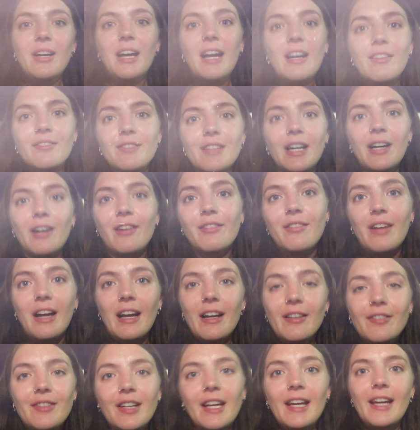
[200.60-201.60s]
I have now
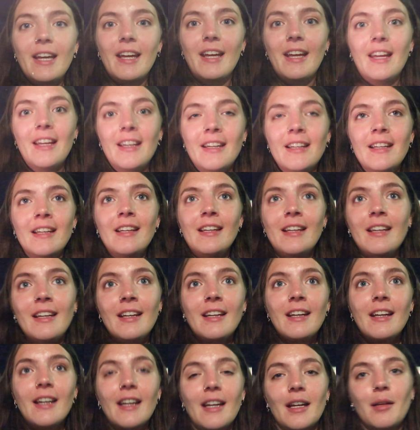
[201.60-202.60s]
arrived here
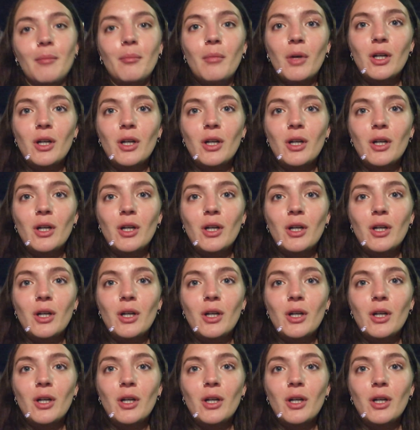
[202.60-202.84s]
in